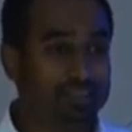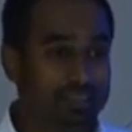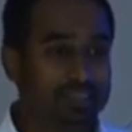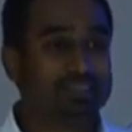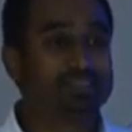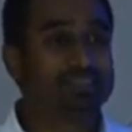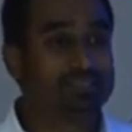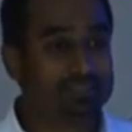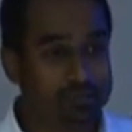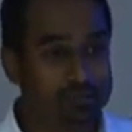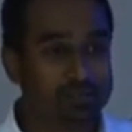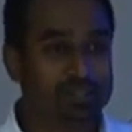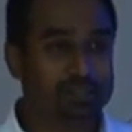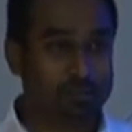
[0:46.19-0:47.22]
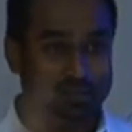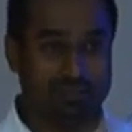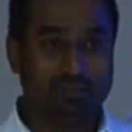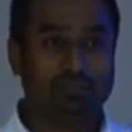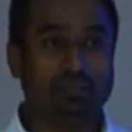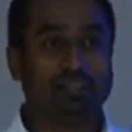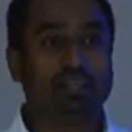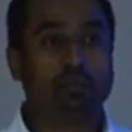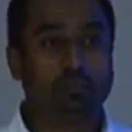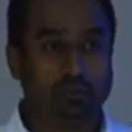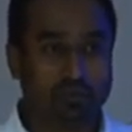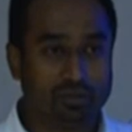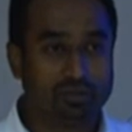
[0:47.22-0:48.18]
extremely expensive at
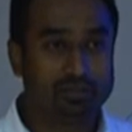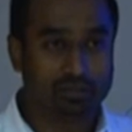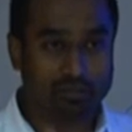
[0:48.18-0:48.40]
that point.